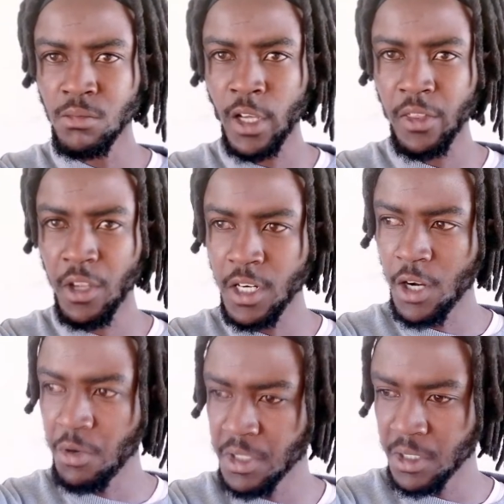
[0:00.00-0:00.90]
I think
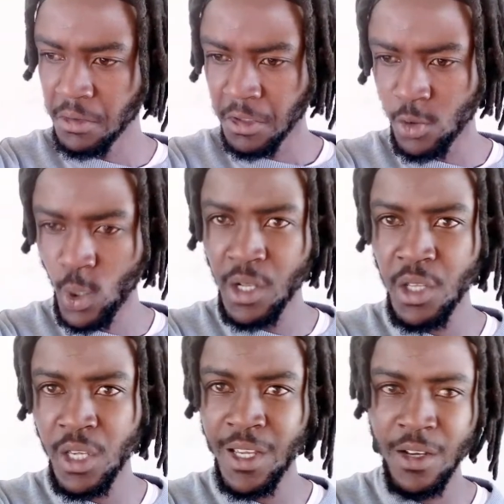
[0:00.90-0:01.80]
now it's 1
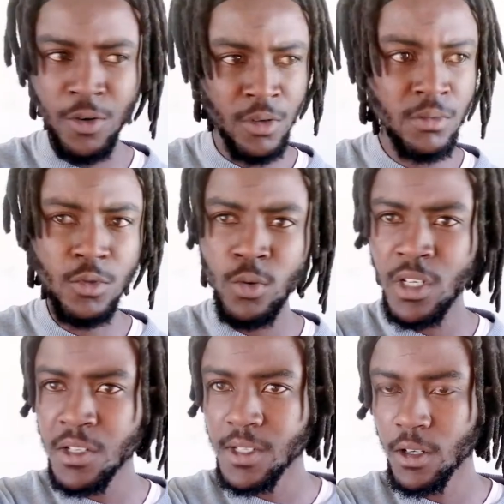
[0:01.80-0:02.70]
year or 2
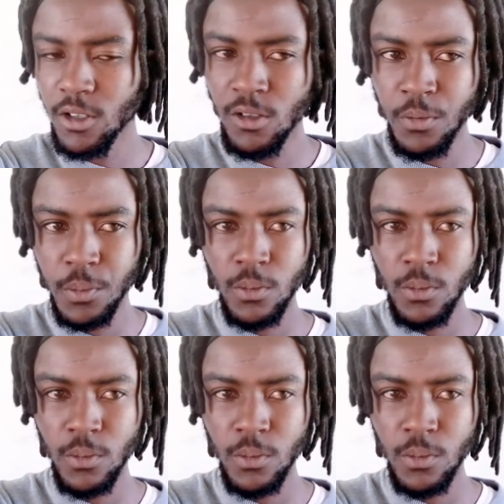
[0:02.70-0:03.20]
years ago.